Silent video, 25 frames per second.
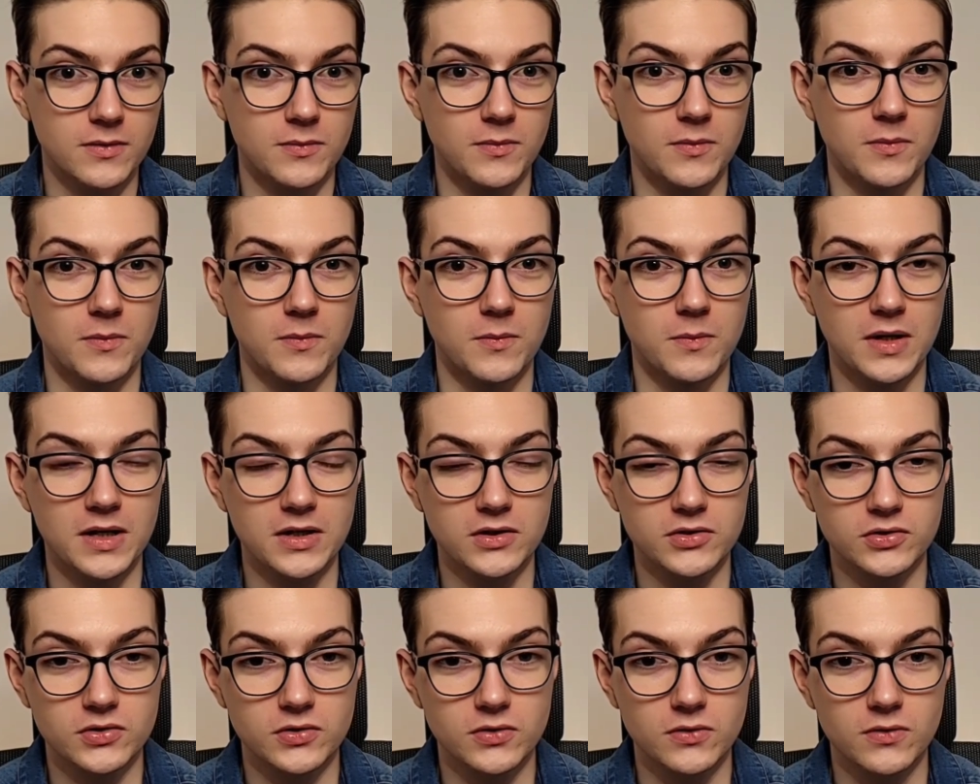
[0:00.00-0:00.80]

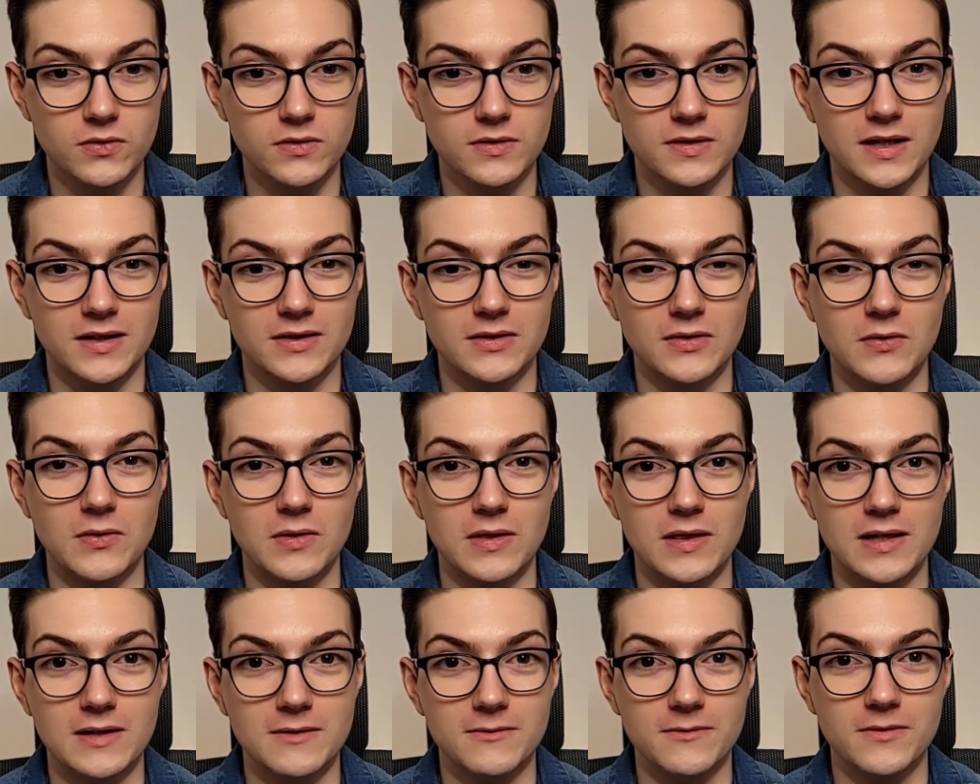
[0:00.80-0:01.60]
make sure that you
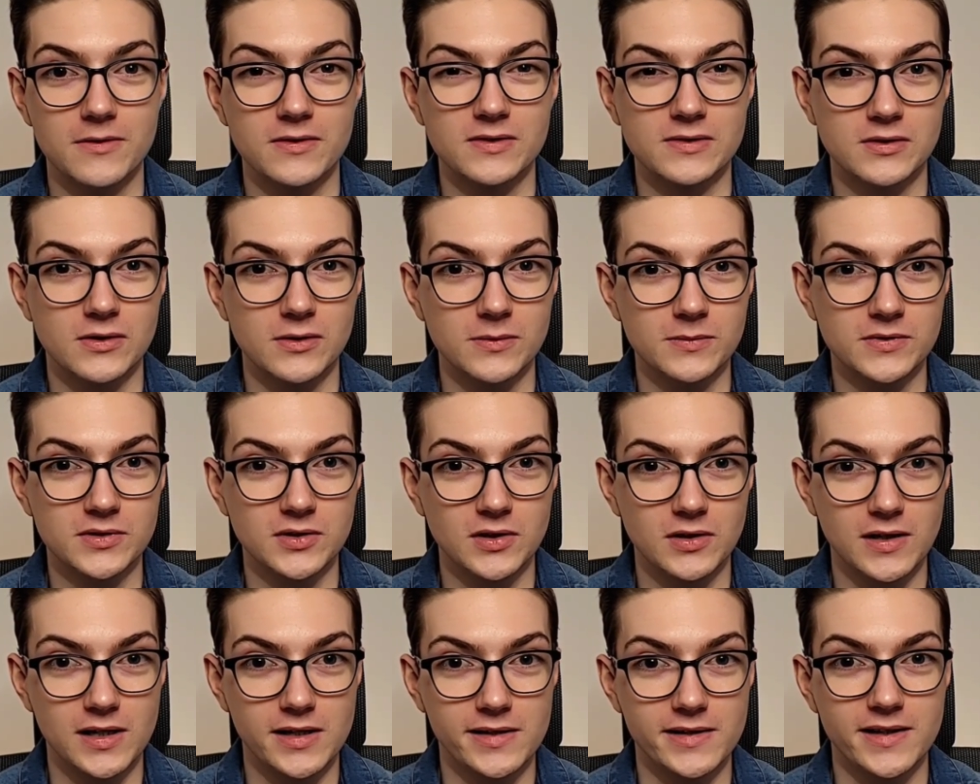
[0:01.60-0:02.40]
leave some
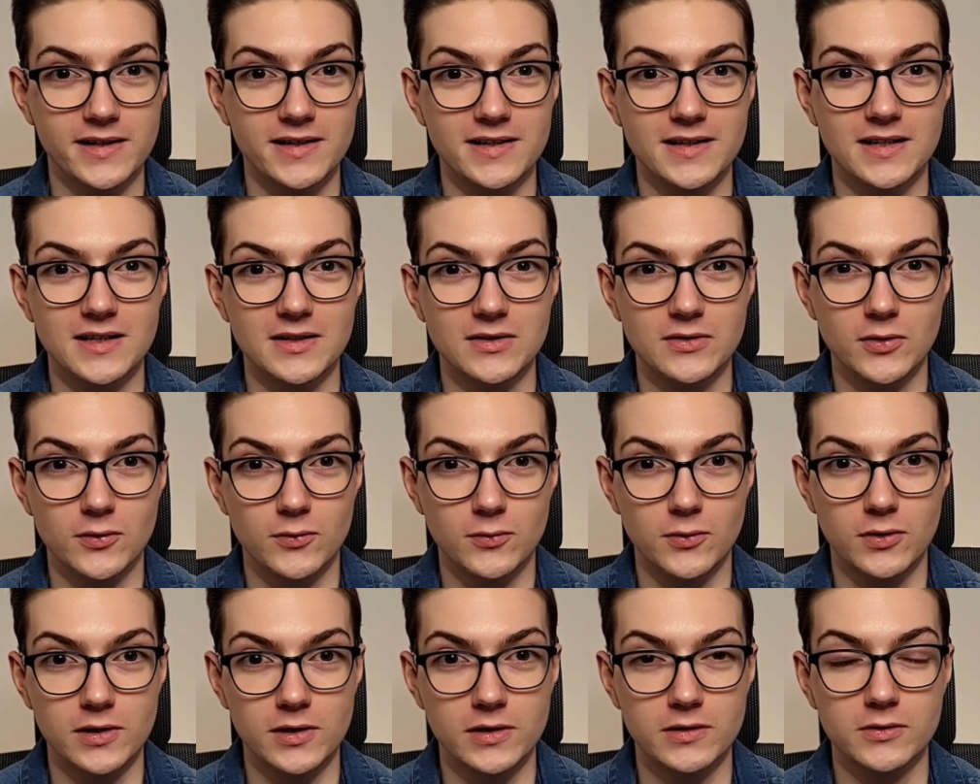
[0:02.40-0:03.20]
Solana in your
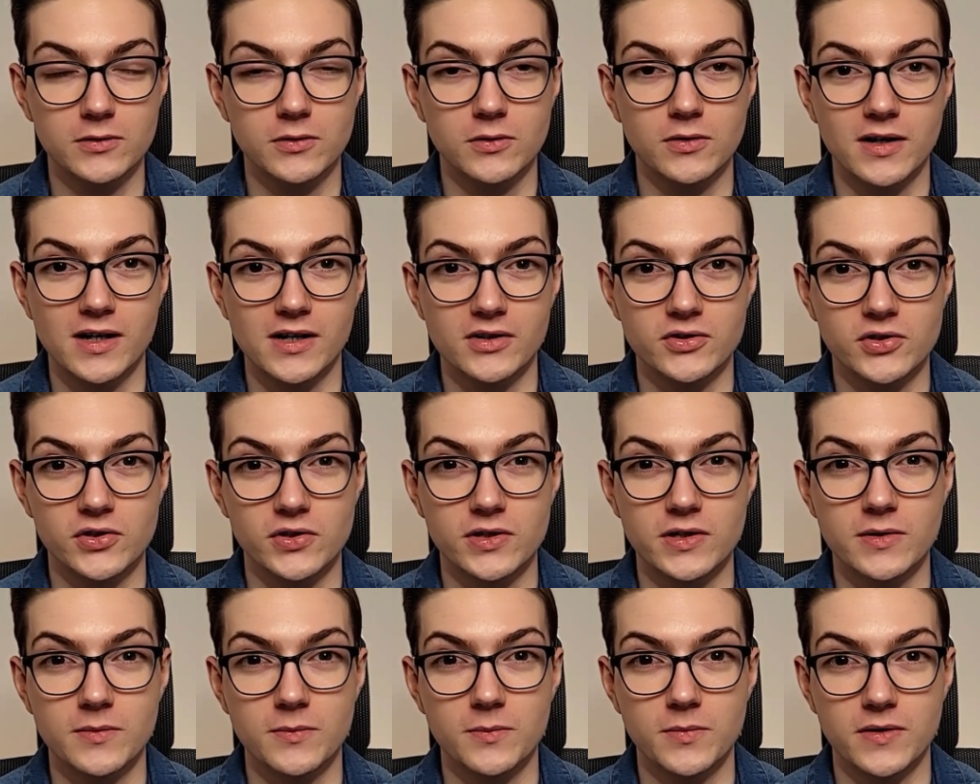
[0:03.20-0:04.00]
wallet to
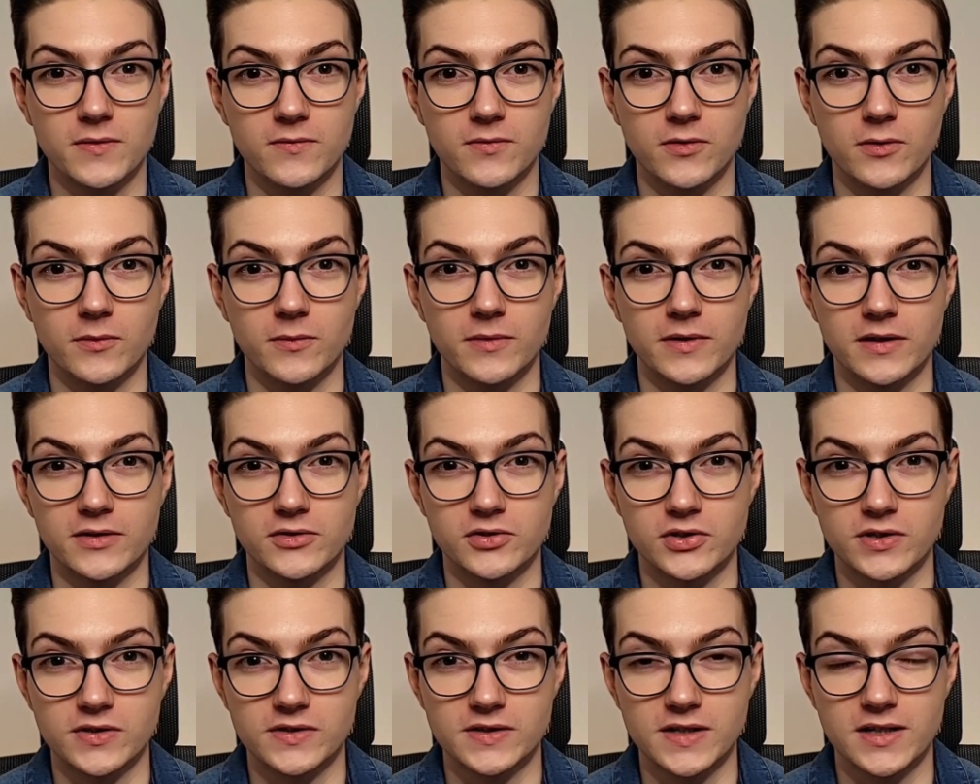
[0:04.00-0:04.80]
actually perform the
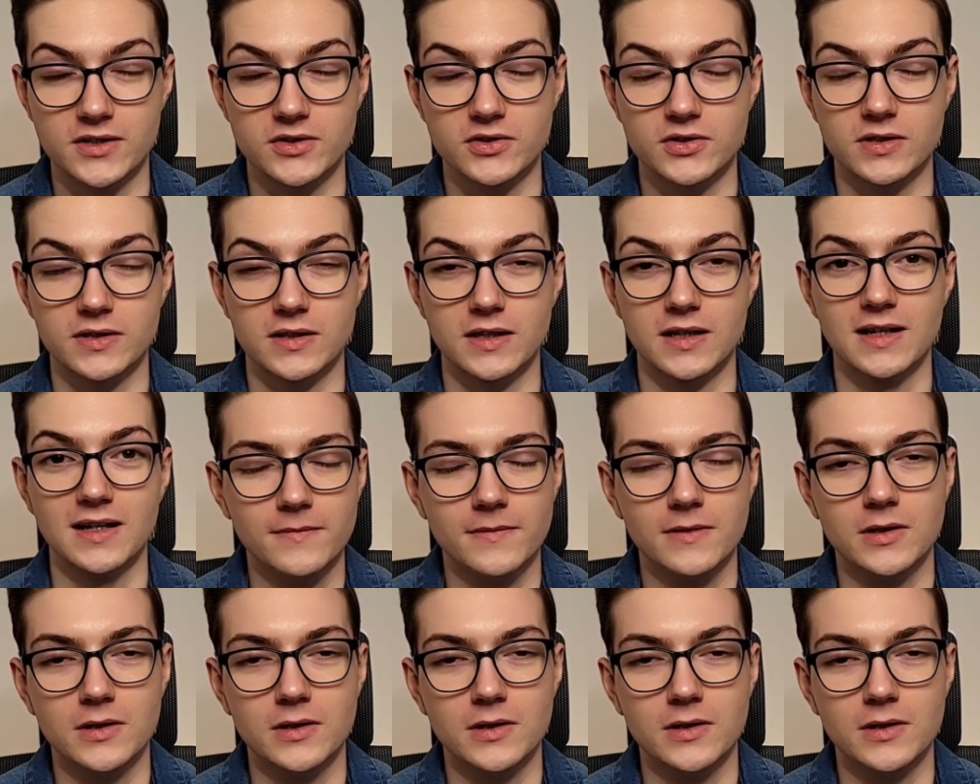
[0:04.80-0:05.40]
transaction.